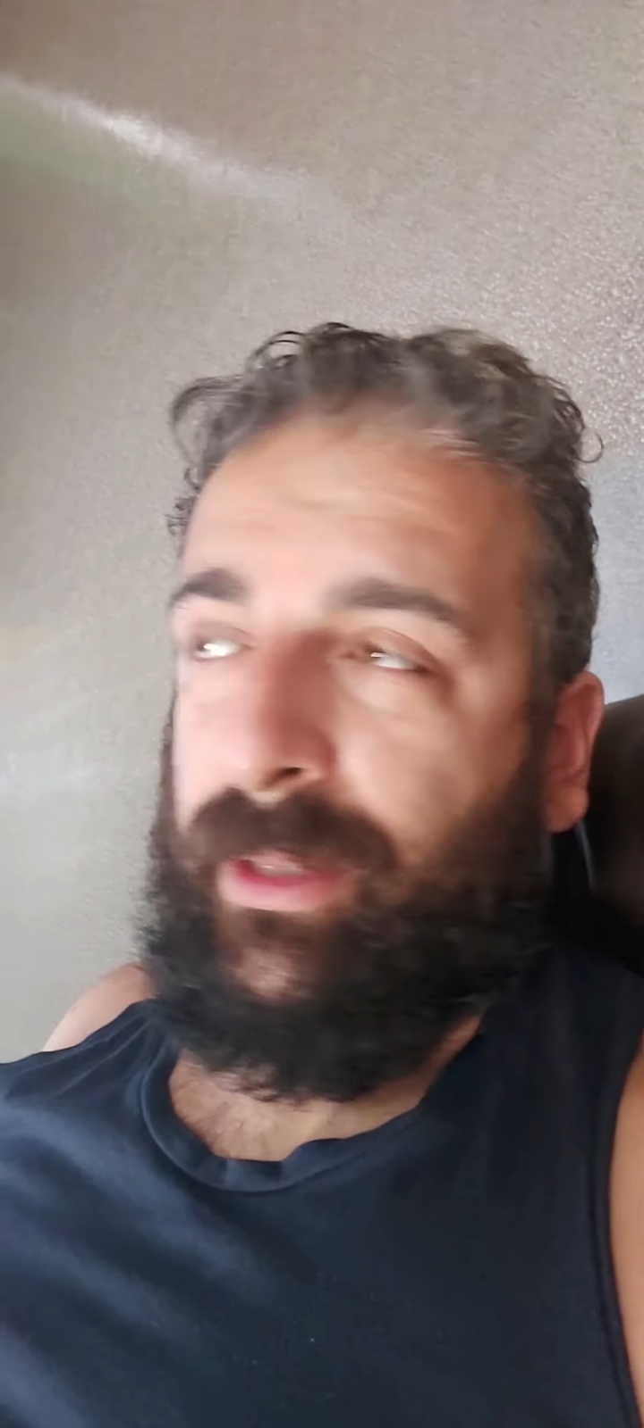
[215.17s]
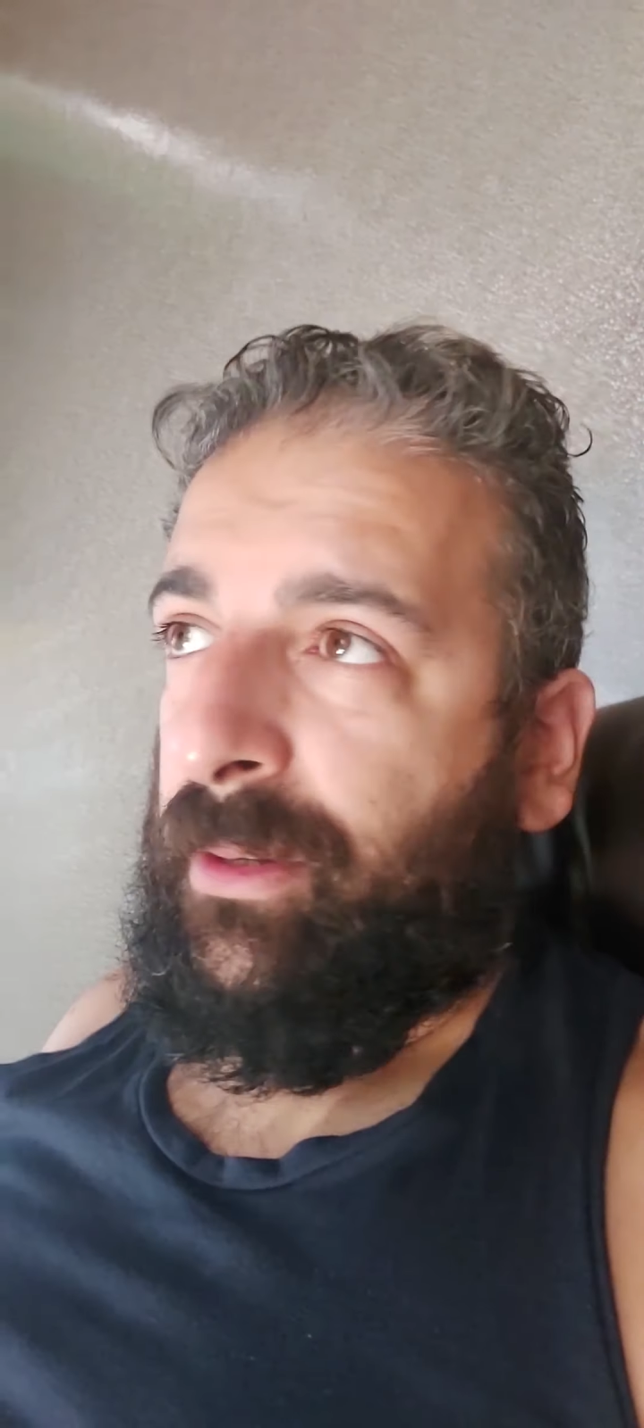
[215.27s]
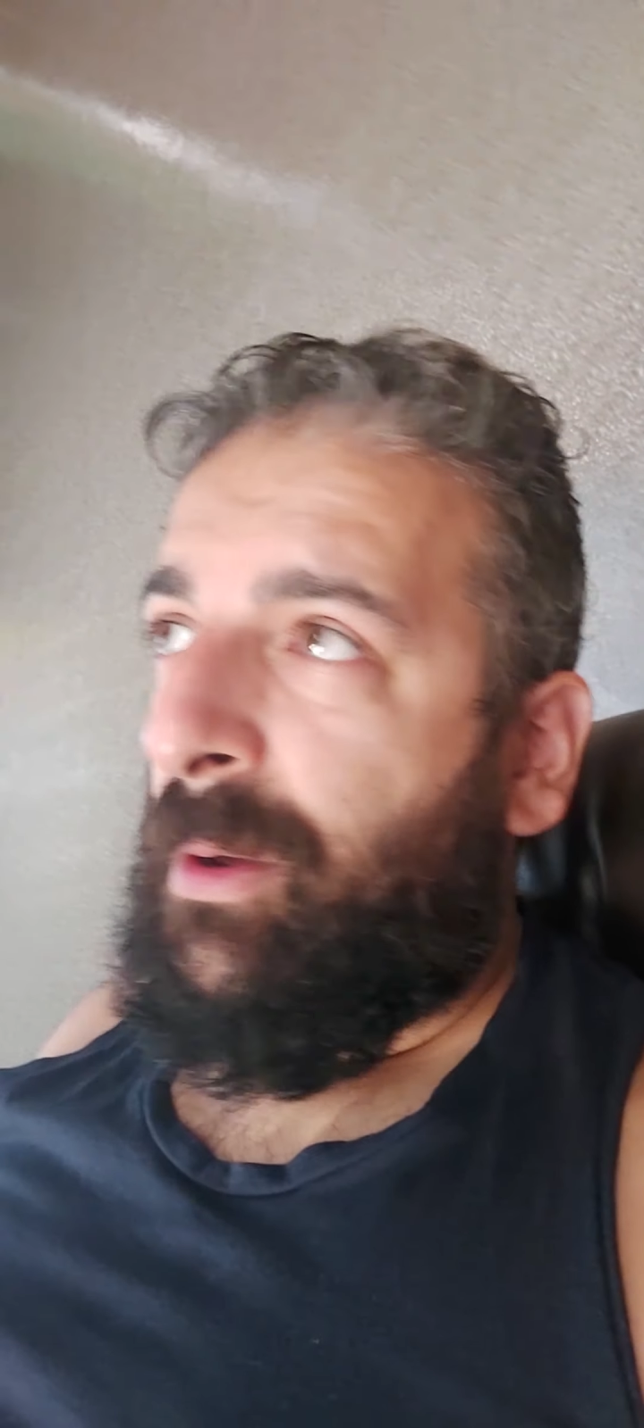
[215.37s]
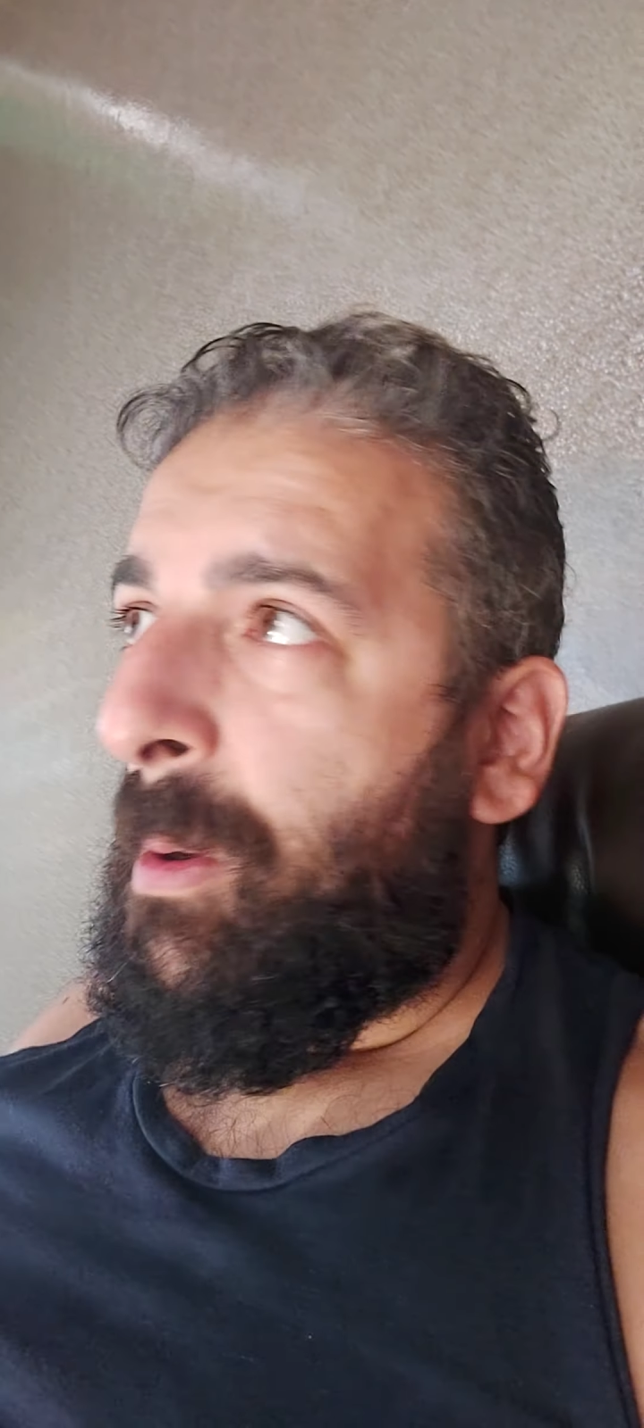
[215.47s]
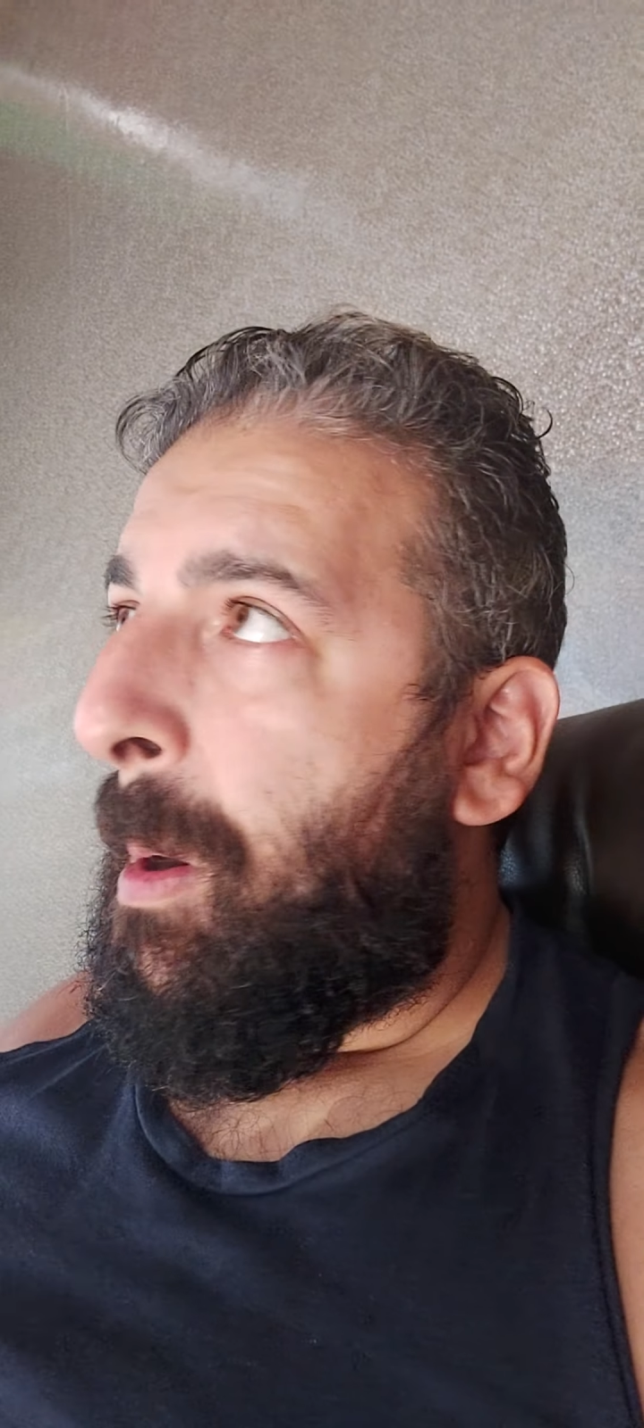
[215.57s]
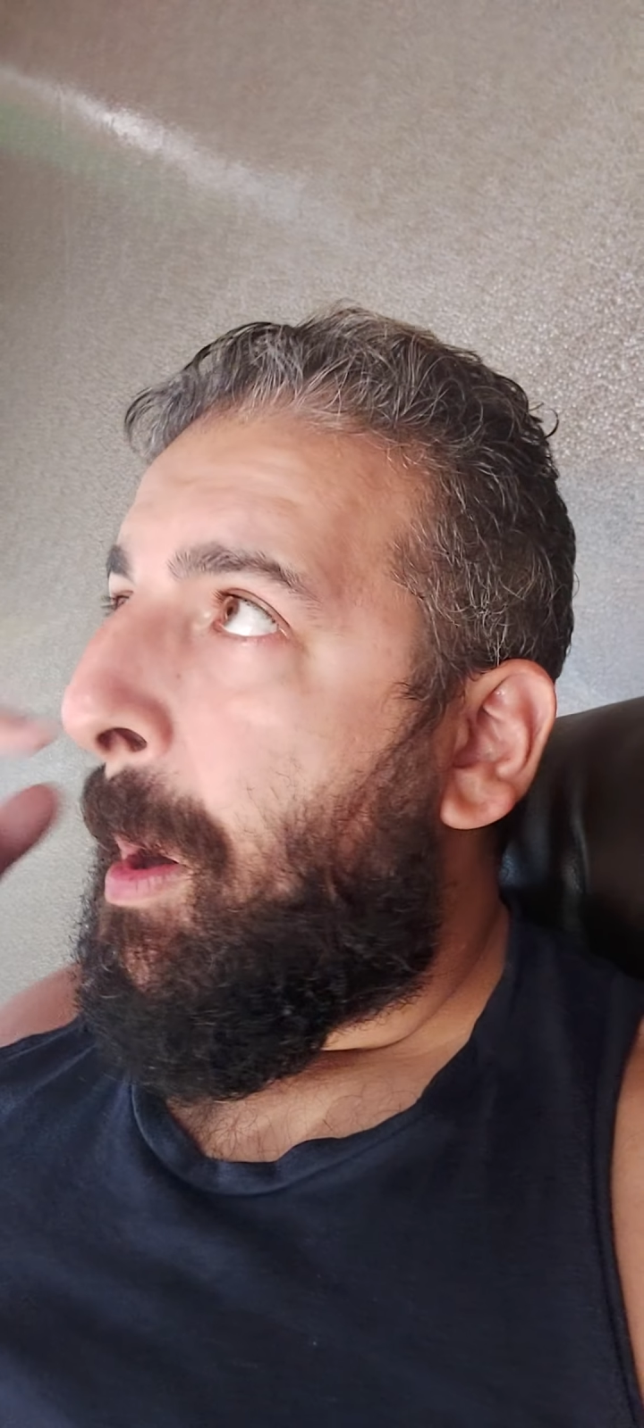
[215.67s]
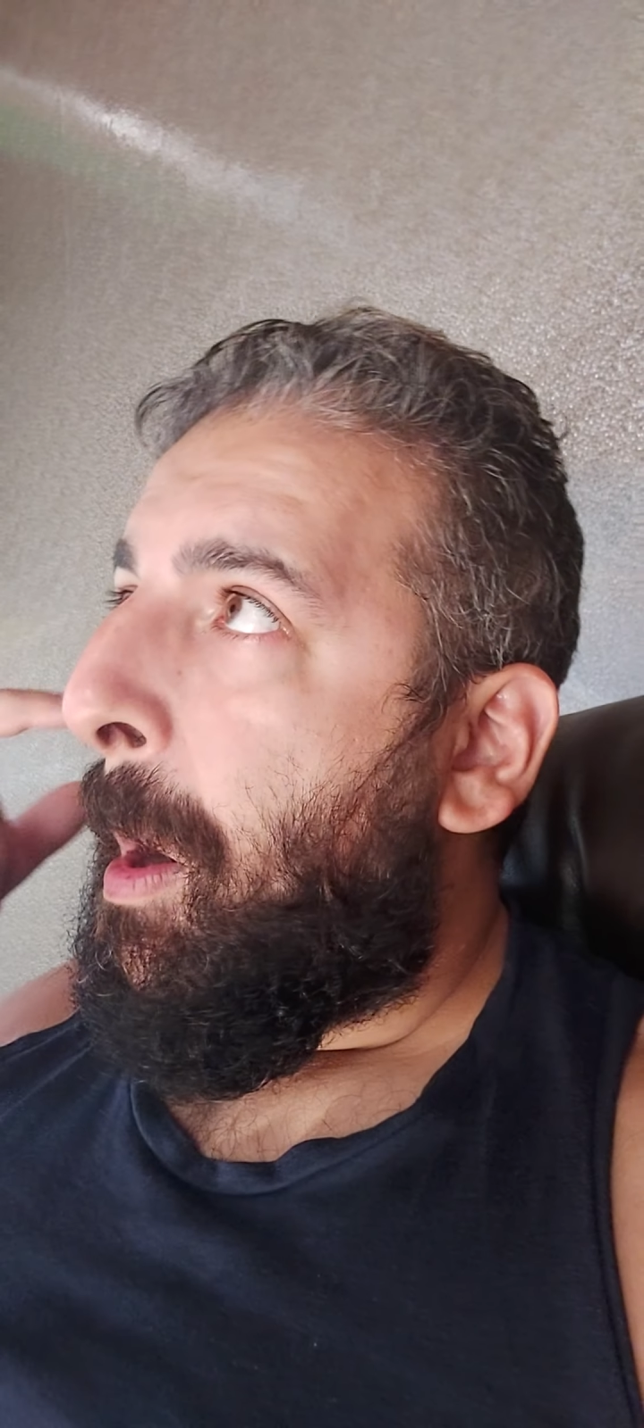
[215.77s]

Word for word: you know,